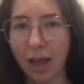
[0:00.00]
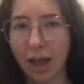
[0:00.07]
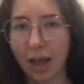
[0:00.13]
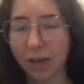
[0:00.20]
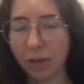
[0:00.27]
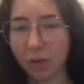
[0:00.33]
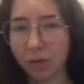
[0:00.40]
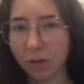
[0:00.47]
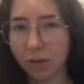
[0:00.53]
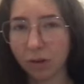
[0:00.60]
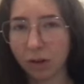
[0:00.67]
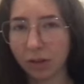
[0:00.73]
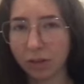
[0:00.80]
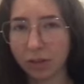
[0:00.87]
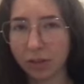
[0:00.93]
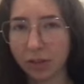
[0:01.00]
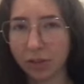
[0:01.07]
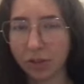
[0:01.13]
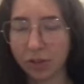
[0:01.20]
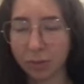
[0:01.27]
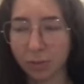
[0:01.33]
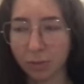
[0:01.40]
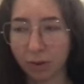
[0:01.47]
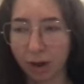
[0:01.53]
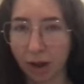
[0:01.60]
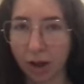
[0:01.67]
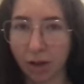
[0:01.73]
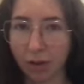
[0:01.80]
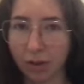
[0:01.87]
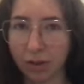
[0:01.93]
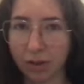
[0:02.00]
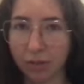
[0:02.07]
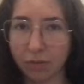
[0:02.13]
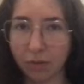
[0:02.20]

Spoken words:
And overall, everything she's put out like